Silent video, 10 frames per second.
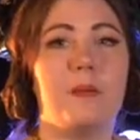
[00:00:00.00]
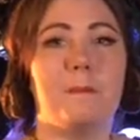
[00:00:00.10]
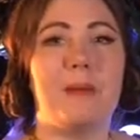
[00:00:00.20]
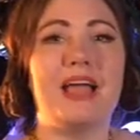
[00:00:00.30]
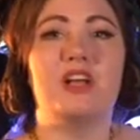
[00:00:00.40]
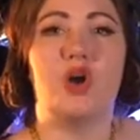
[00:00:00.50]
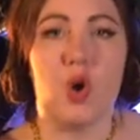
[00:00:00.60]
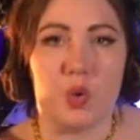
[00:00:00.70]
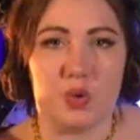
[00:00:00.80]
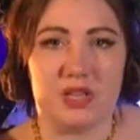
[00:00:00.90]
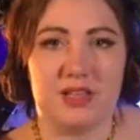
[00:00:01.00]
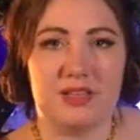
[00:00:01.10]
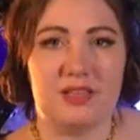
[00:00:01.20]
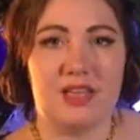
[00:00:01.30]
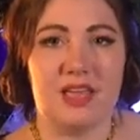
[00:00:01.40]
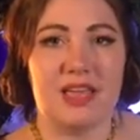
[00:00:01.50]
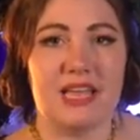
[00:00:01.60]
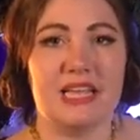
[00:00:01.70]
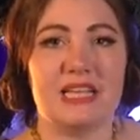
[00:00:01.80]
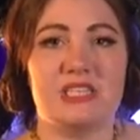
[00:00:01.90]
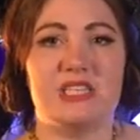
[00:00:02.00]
My goal is